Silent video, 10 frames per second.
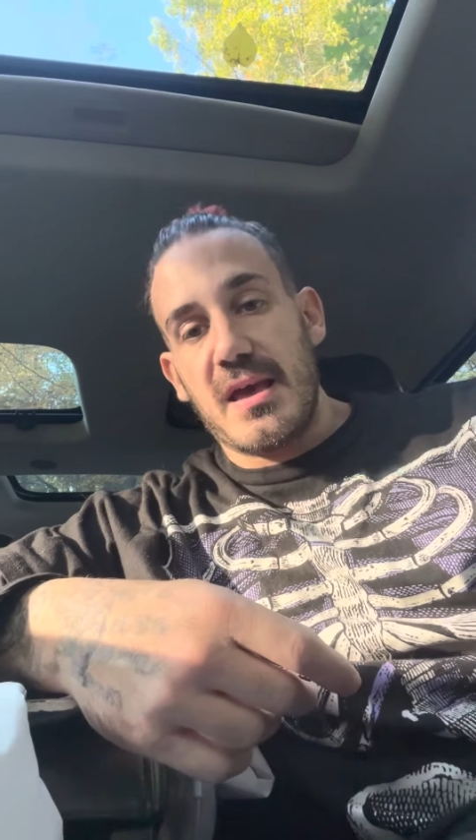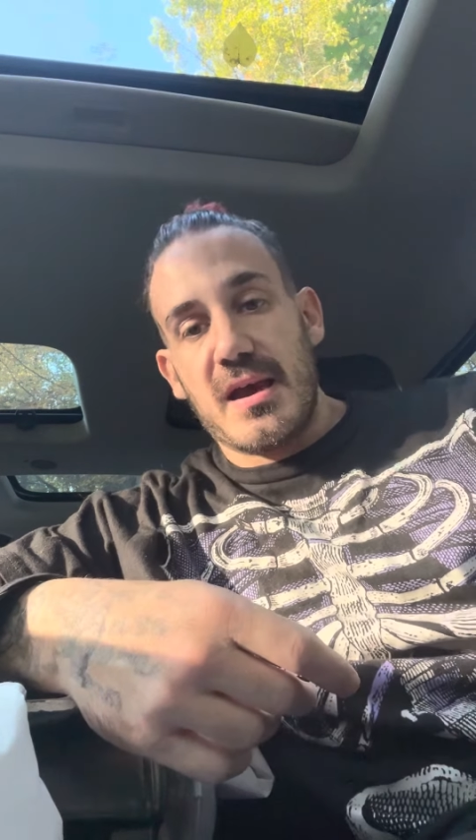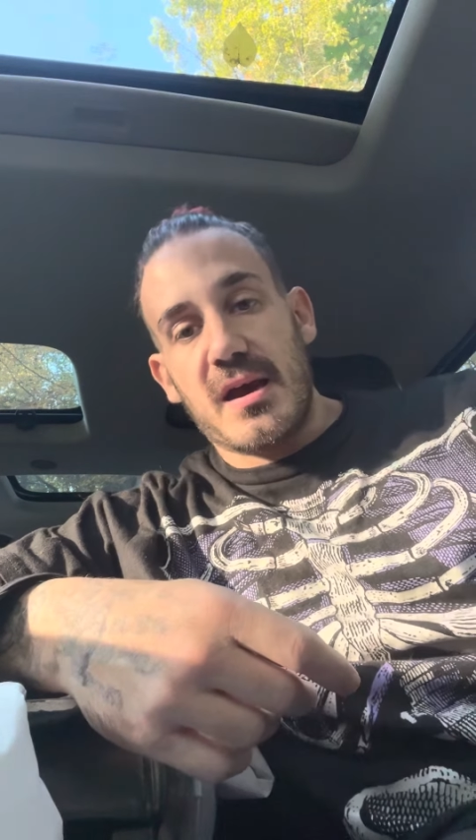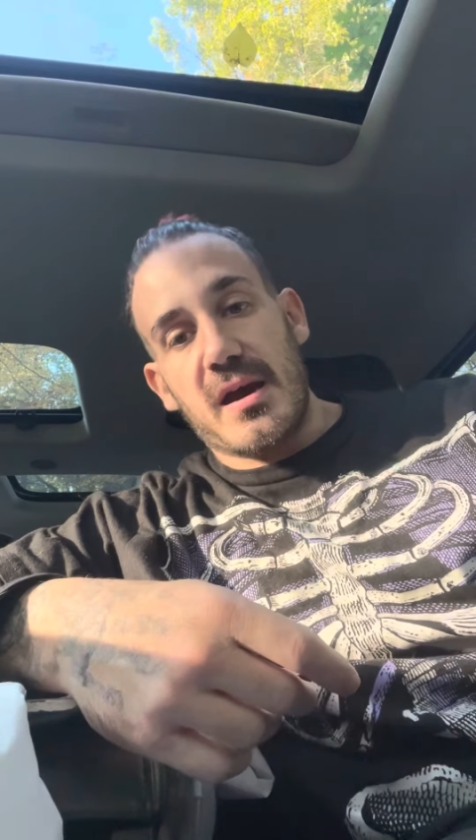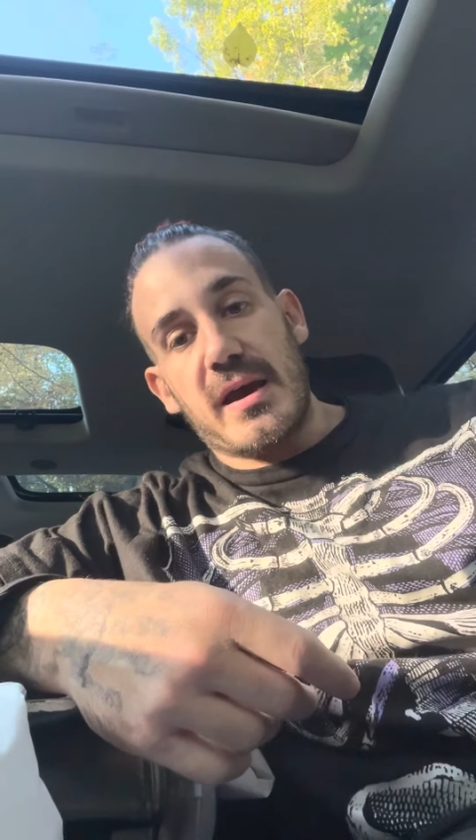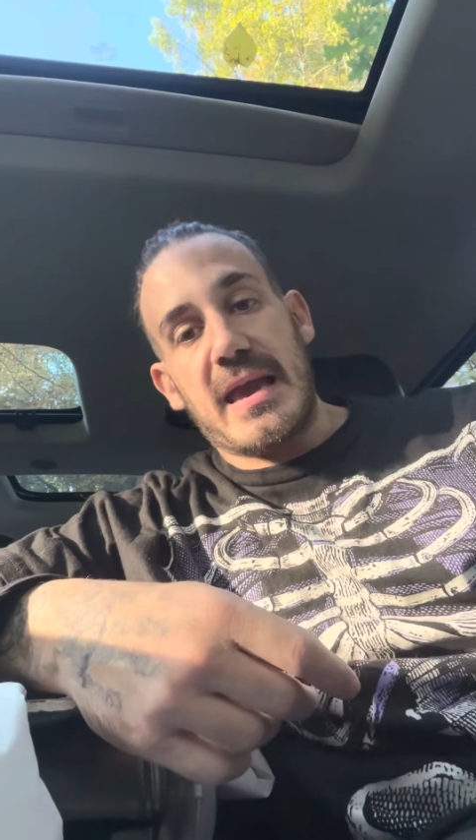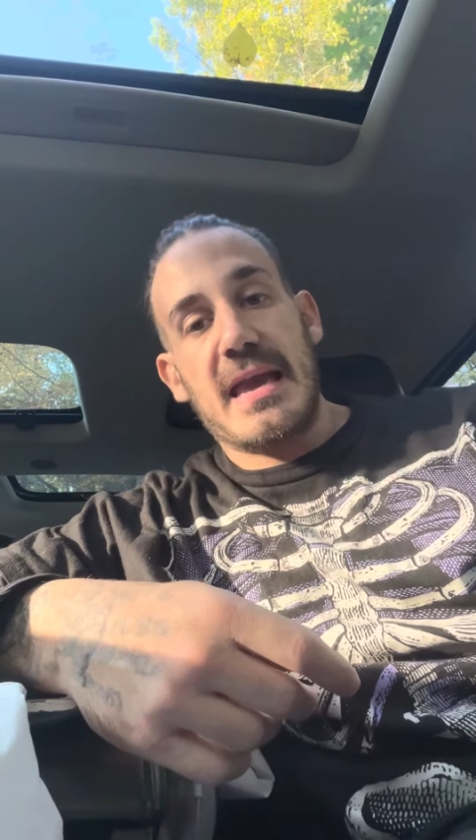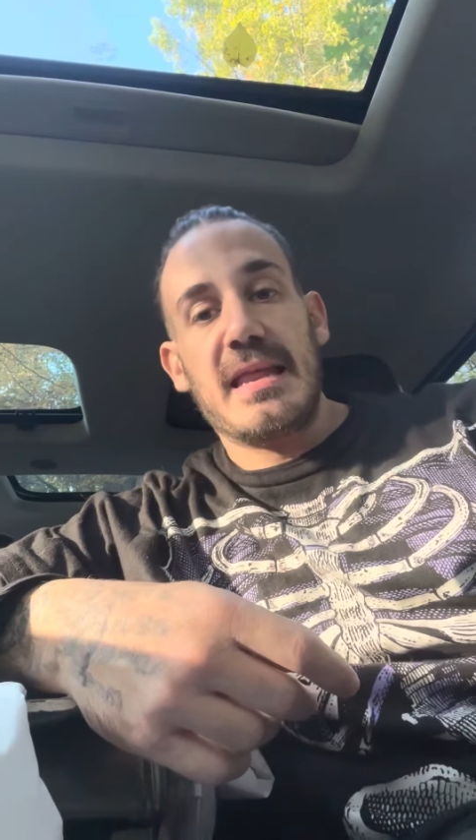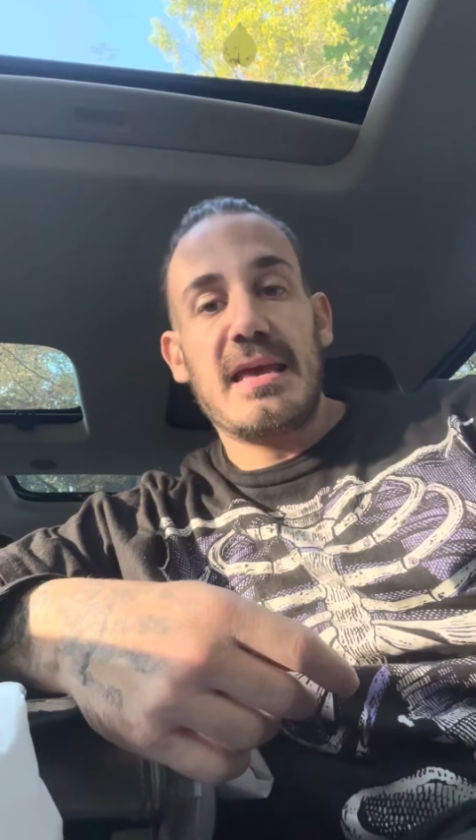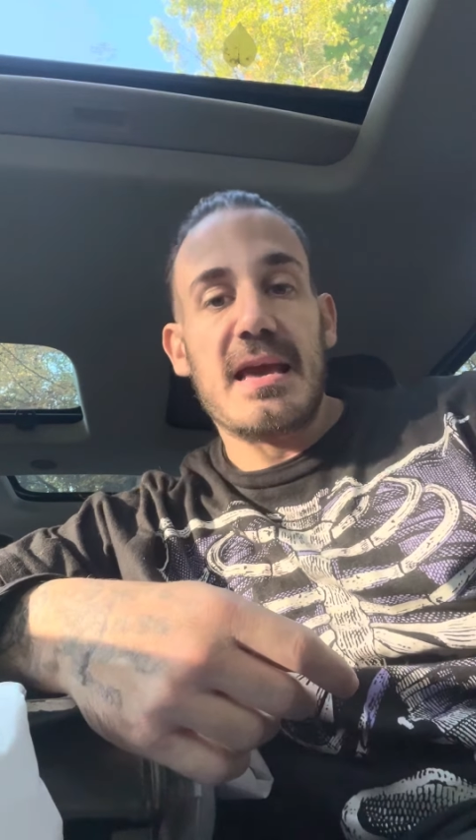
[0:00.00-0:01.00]

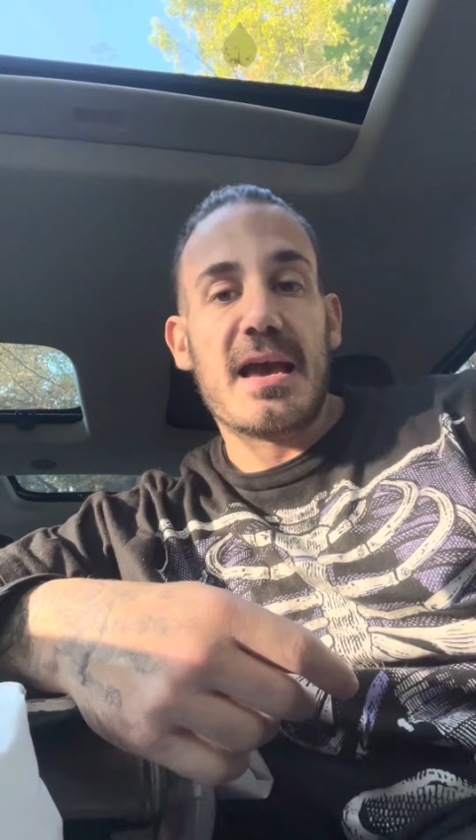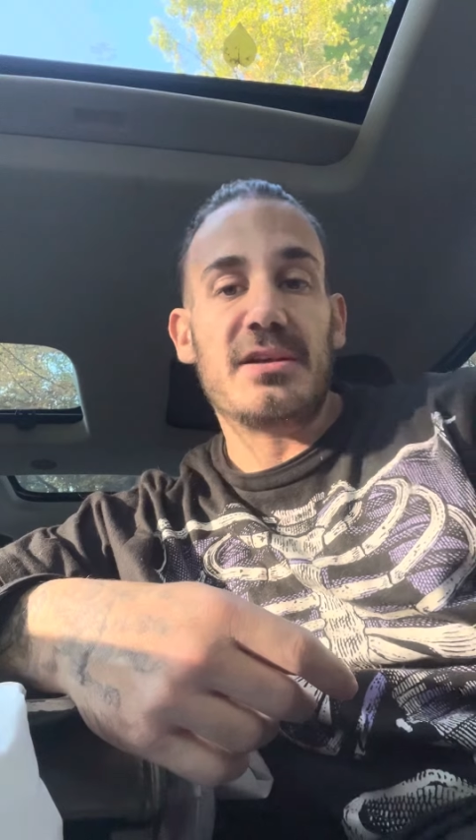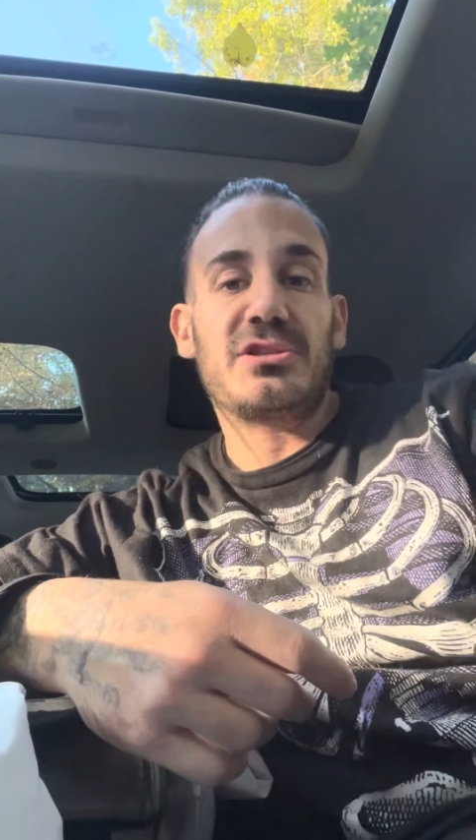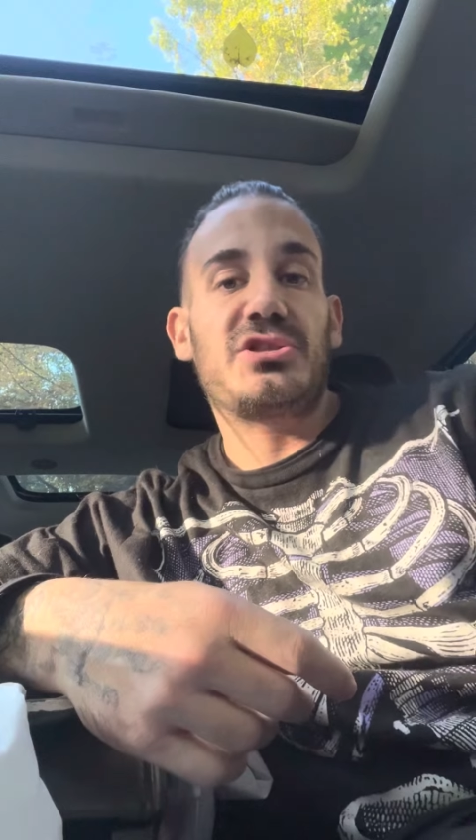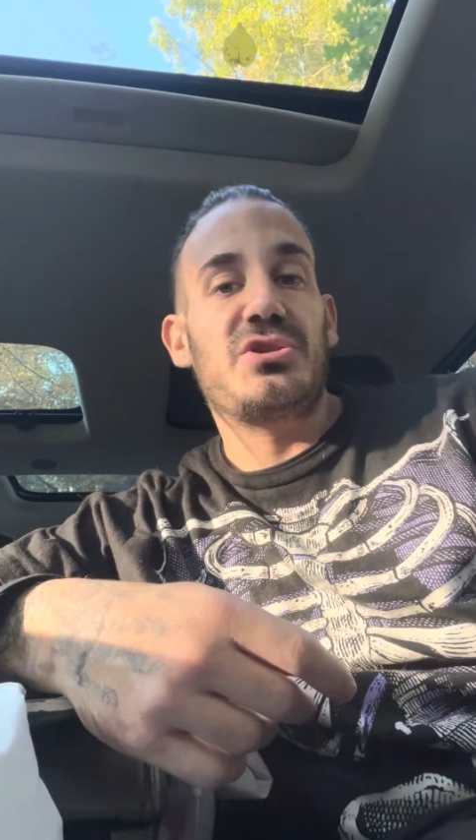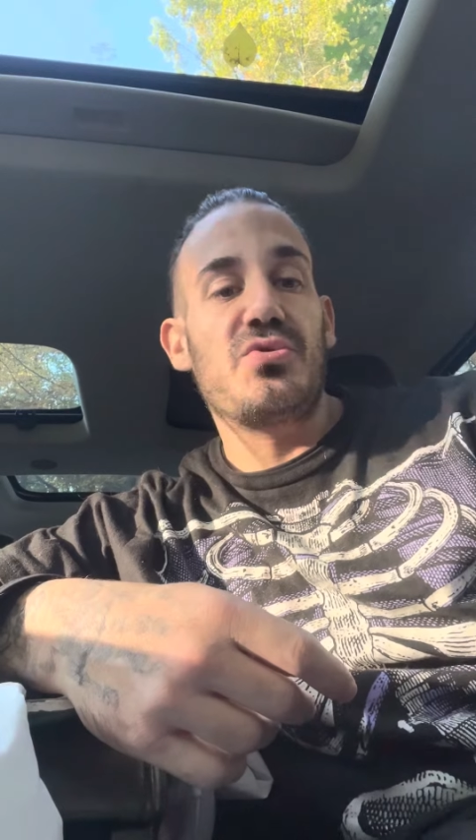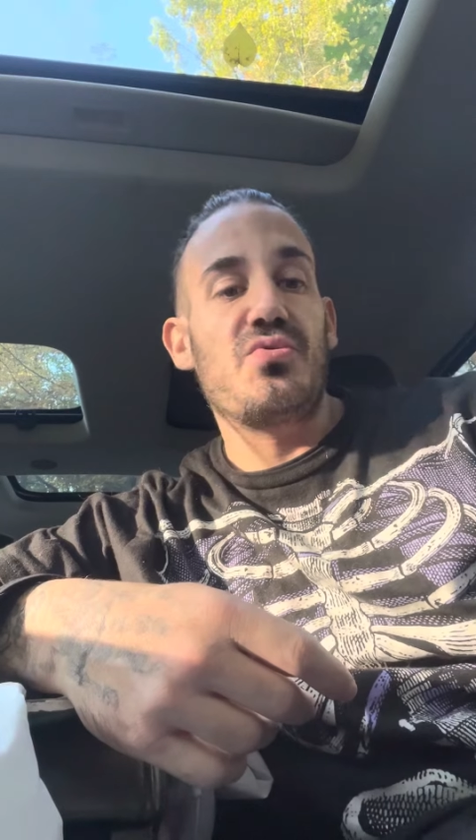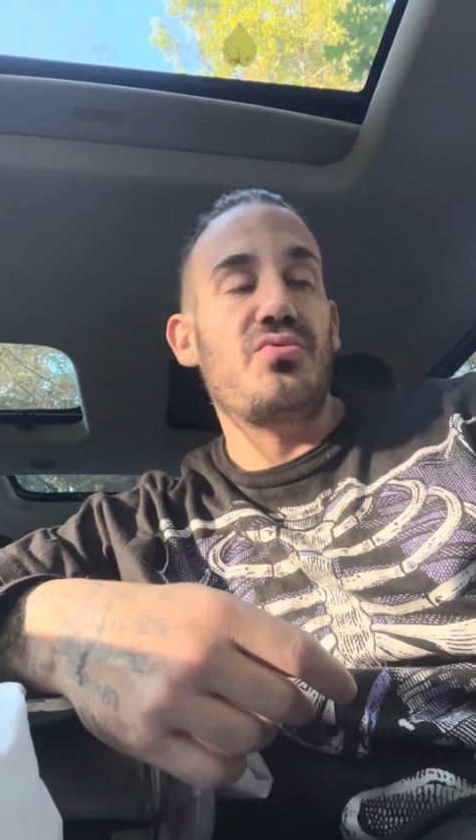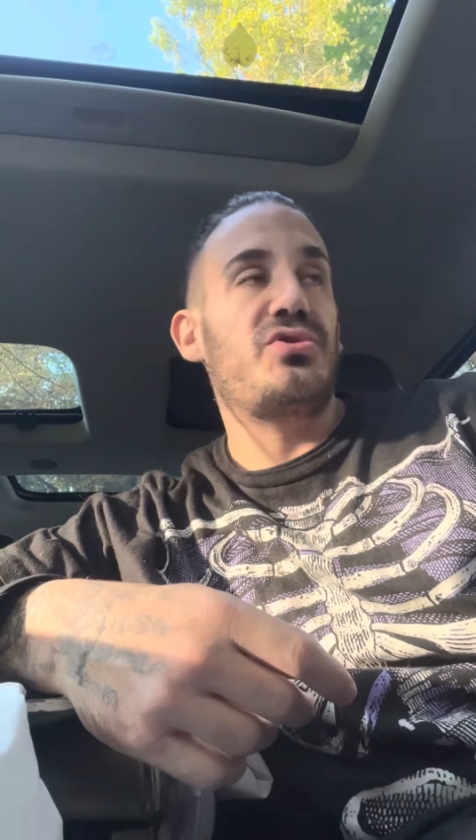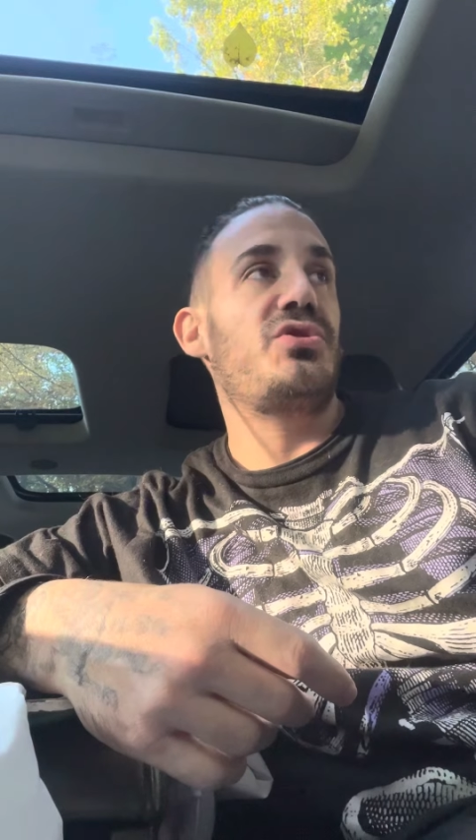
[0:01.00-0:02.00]
Haney has too